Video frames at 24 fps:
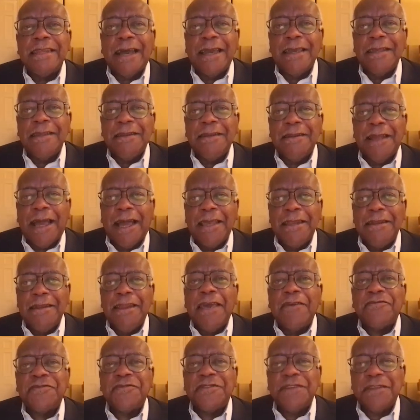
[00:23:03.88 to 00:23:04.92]
I
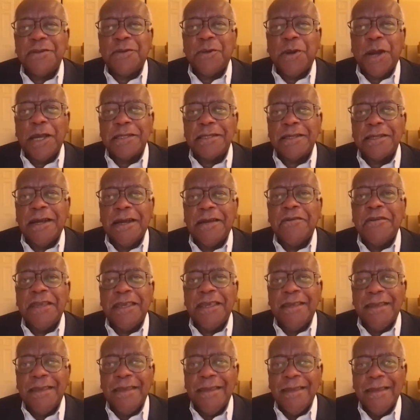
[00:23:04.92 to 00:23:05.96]
left in quite a
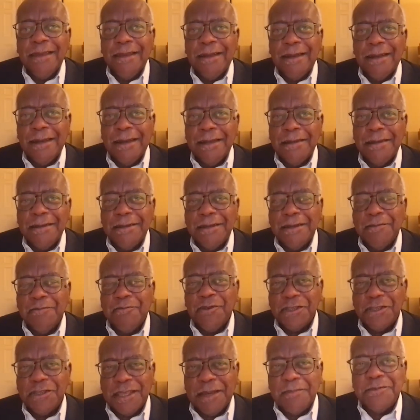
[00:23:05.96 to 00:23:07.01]
hurry. And
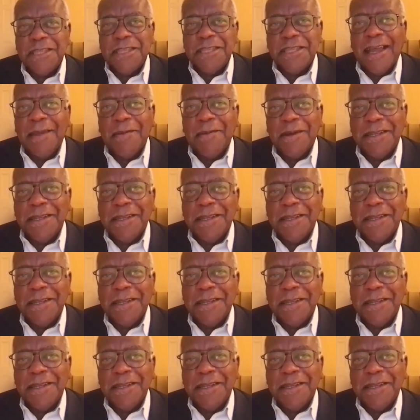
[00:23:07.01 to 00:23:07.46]
for some time, I